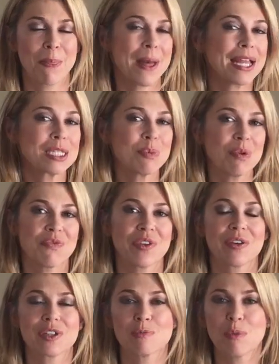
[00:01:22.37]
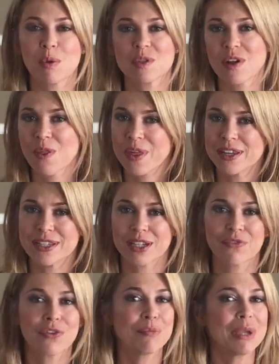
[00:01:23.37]
That's what feels most authentic
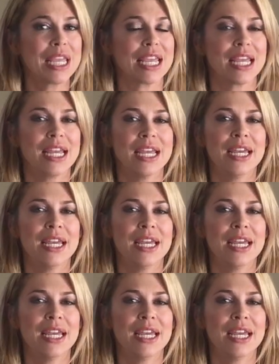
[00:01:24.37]
for me.